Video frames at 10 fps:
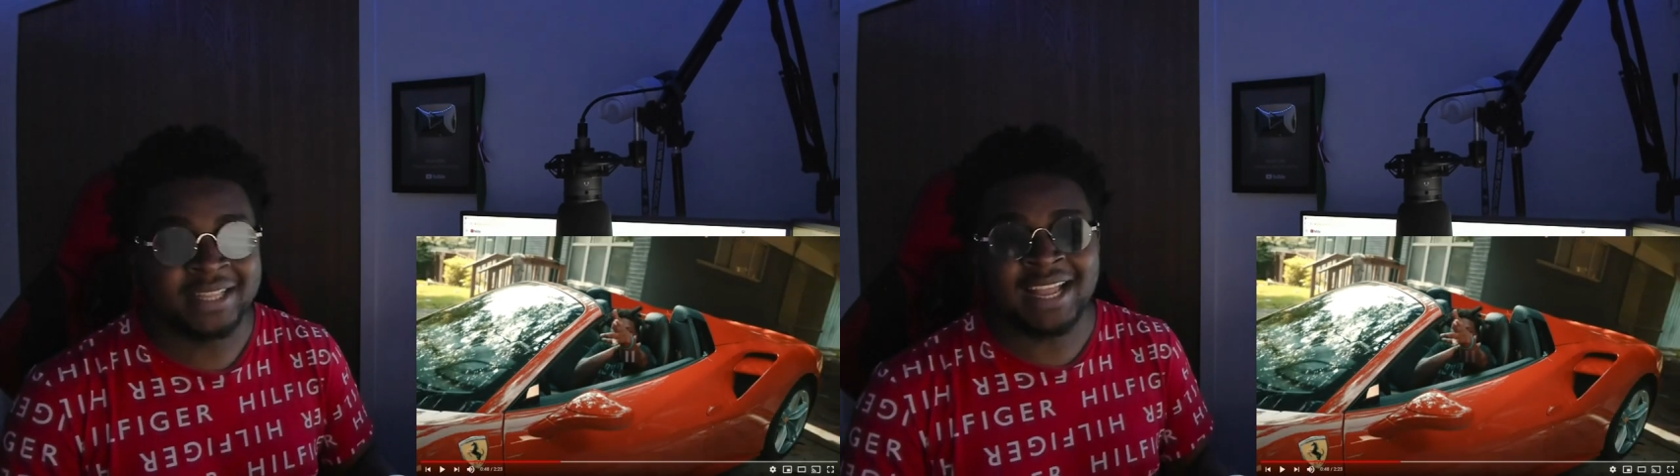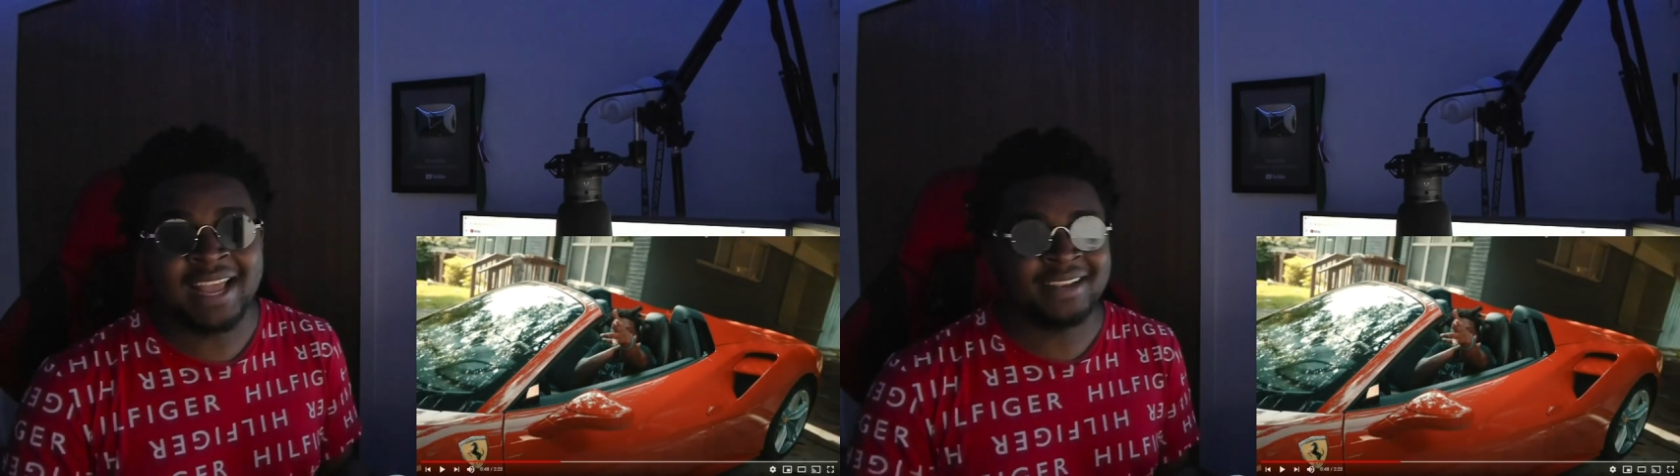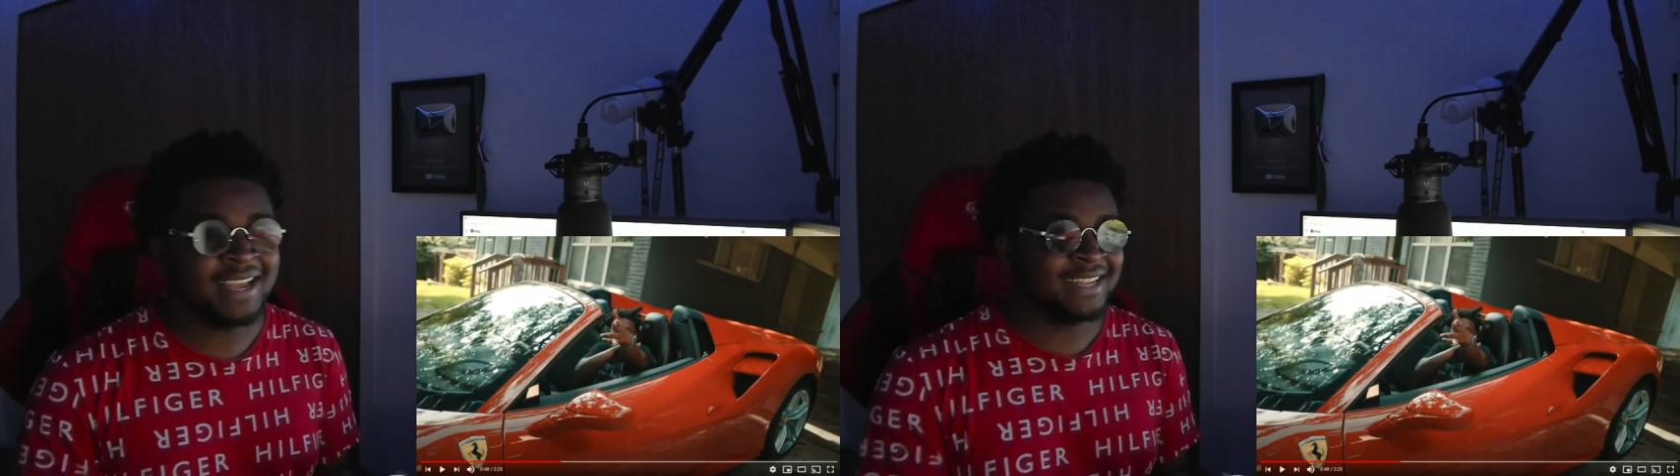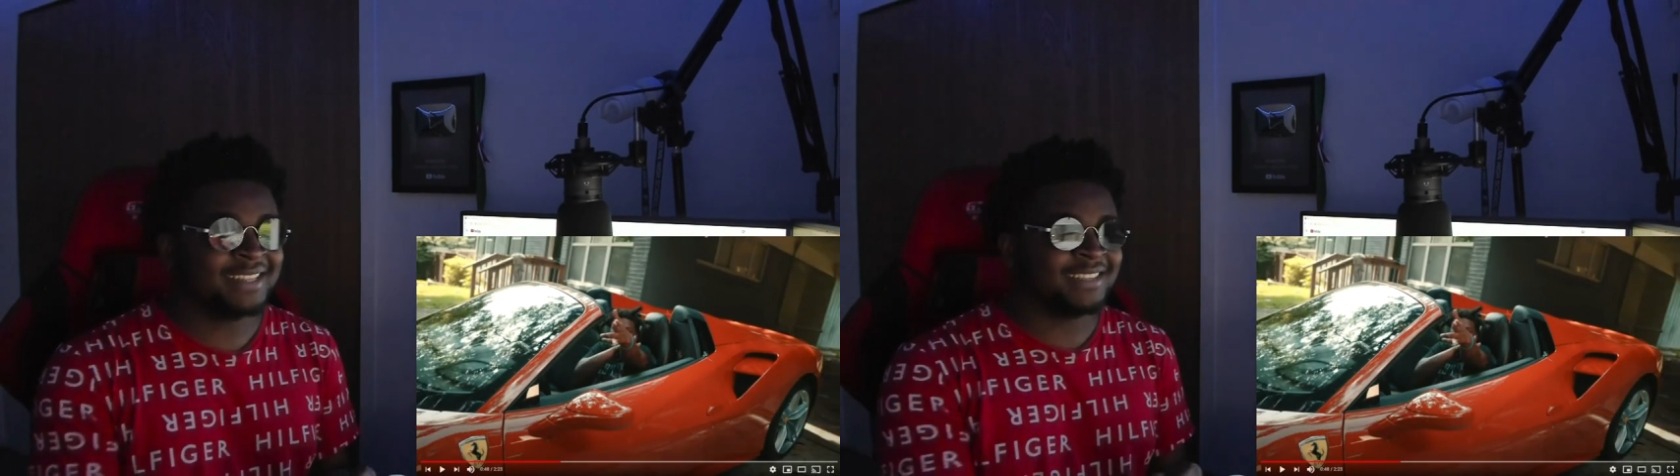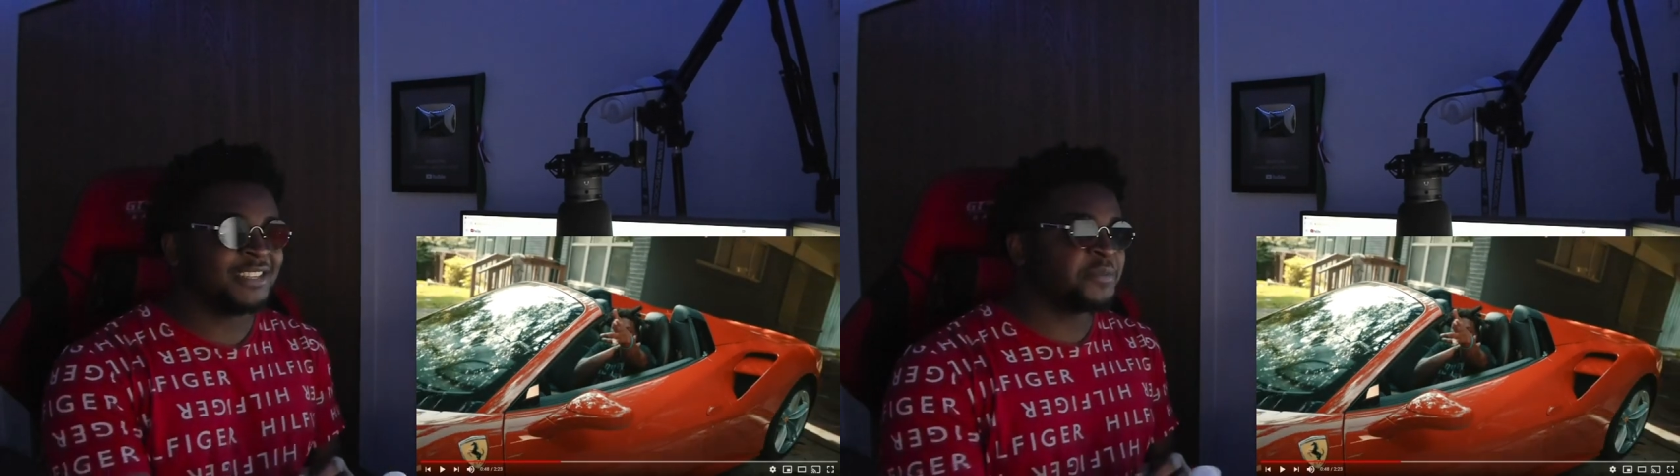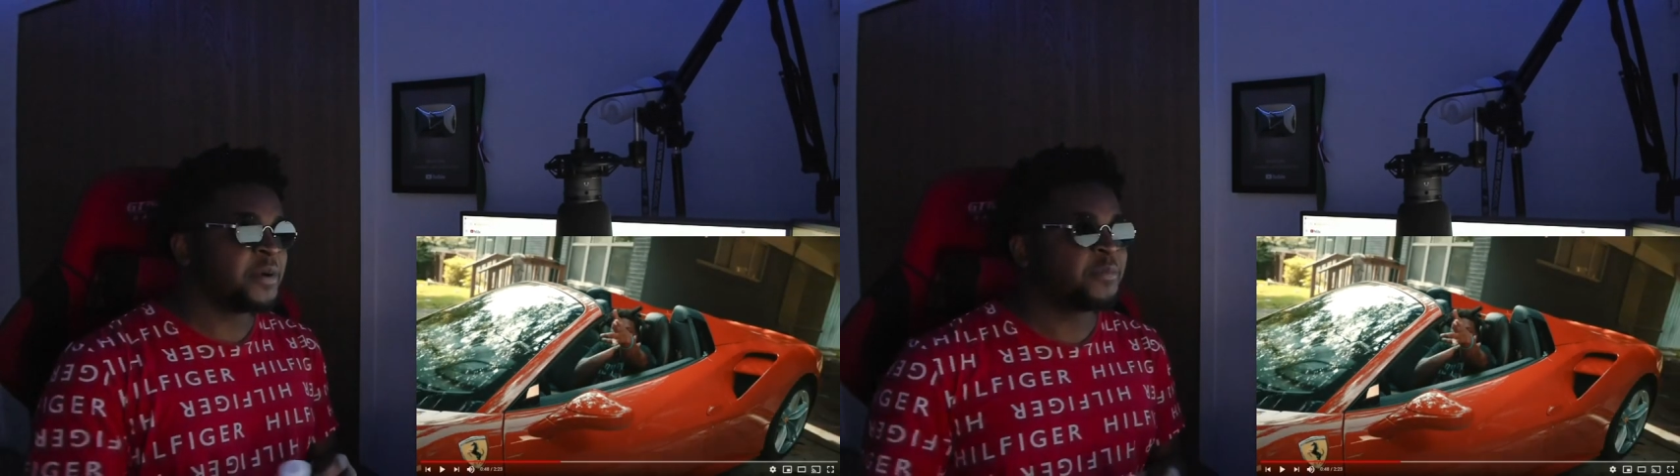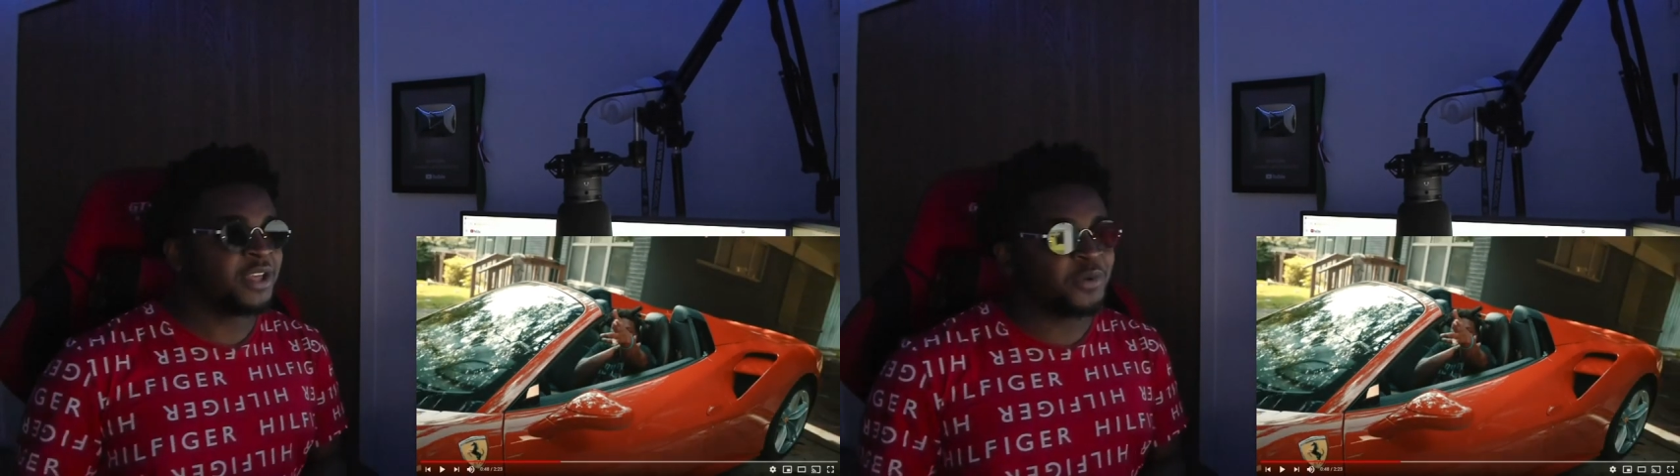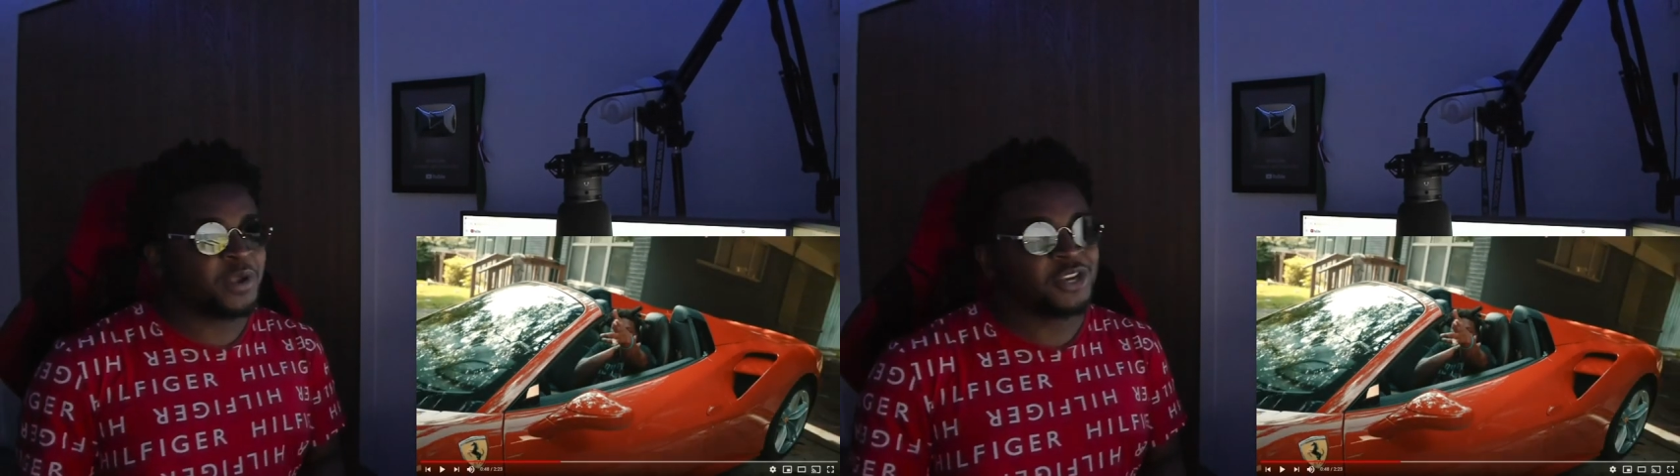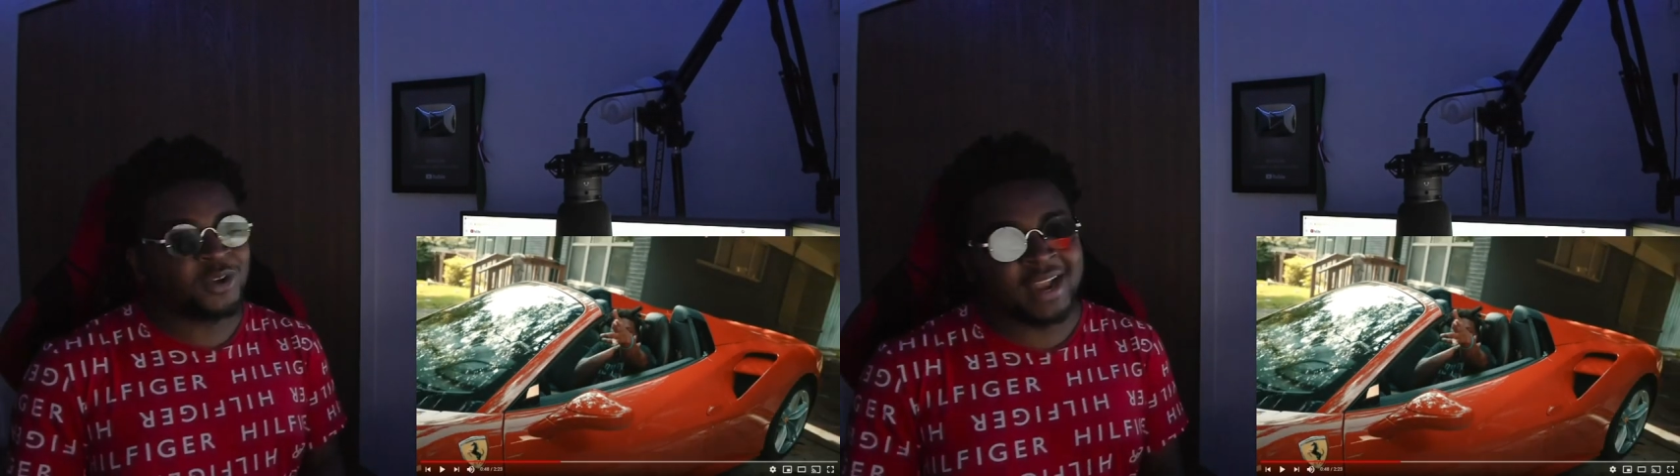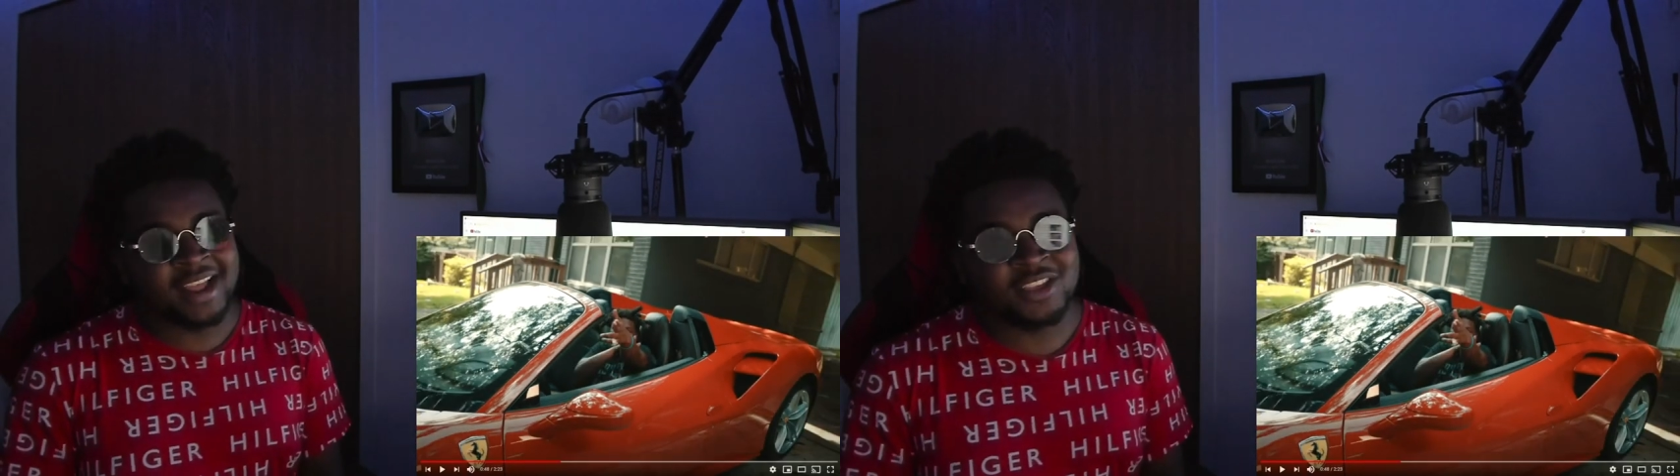But that nigga dissing on my brother when you
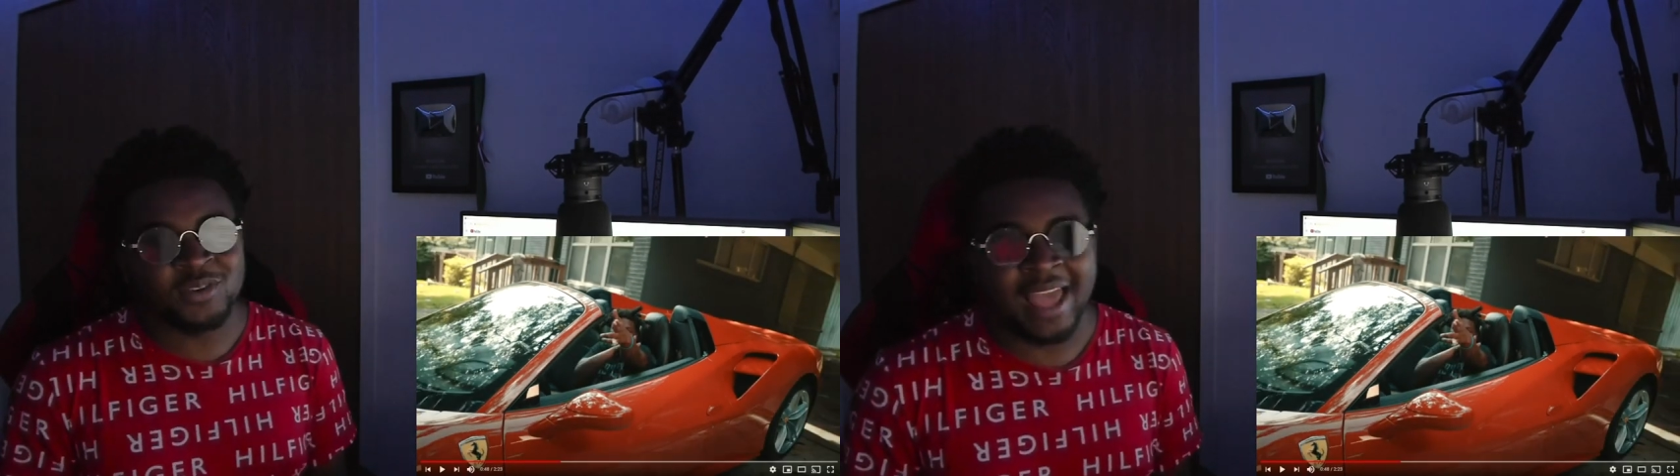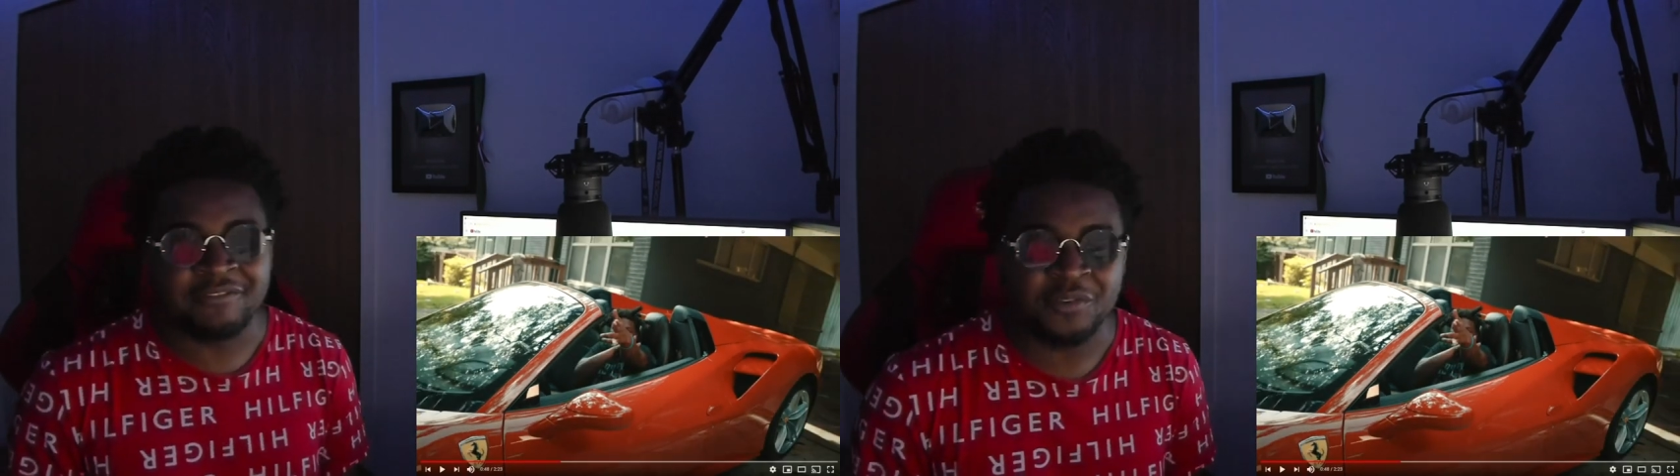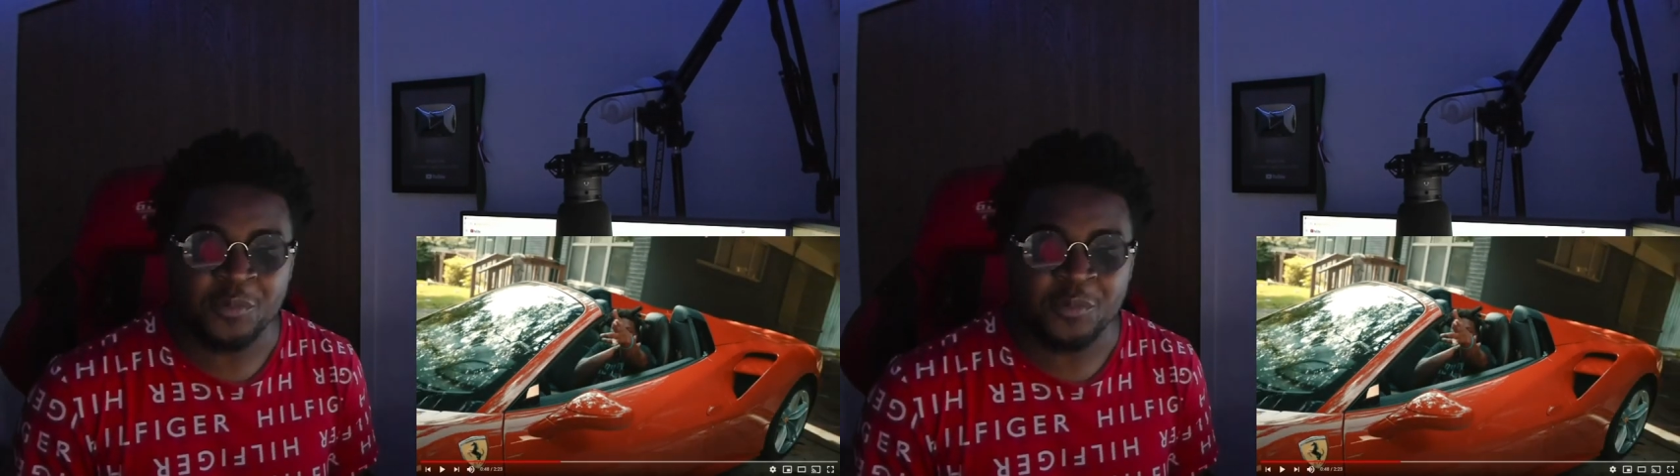know that you like,